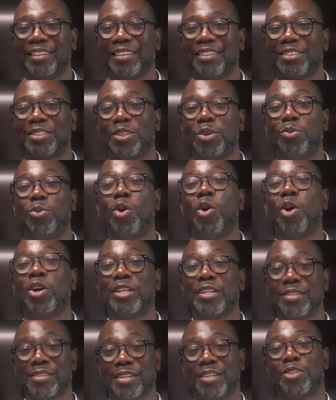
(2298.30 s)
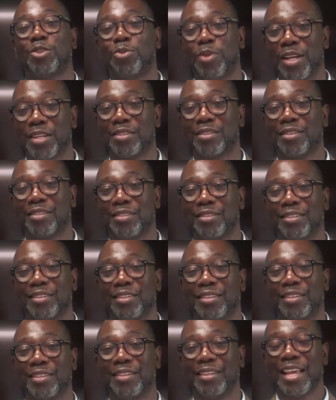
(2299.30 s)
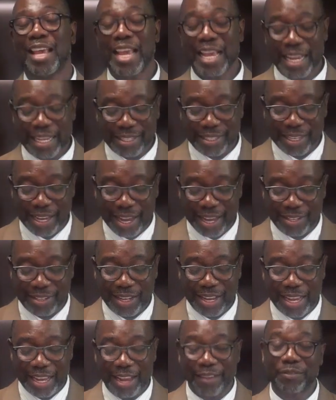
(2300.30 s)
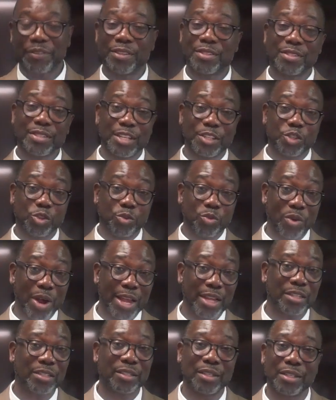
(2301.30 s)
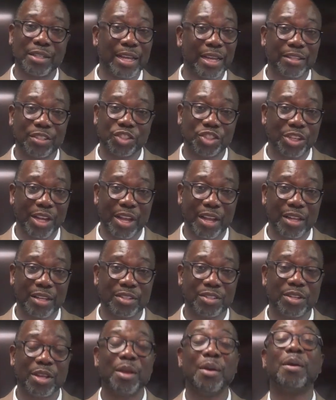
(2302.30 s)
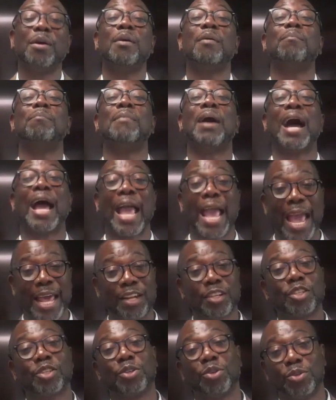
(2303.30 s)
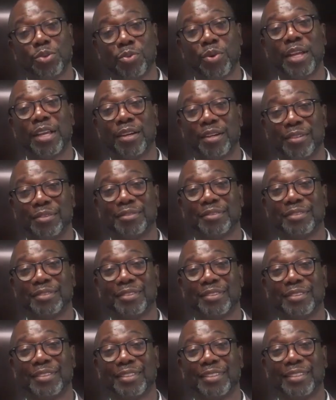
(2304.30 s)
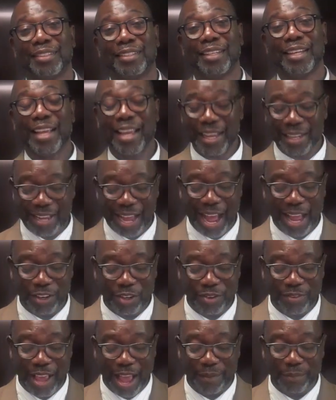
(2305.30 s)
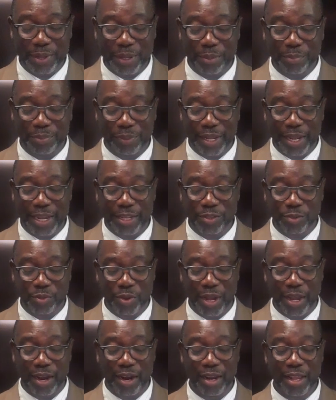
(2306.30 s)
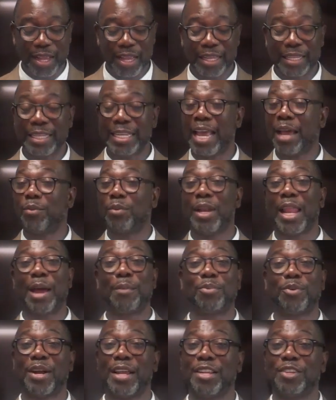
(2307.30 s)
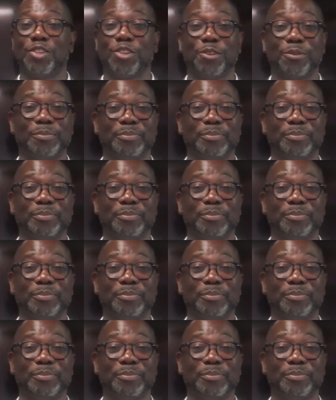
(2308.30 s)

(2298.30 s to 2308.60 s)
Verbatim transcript: toward the situation. He says, if the situation doesn't change, my attitude will. And God, you got me in a place where, yet will I praise you.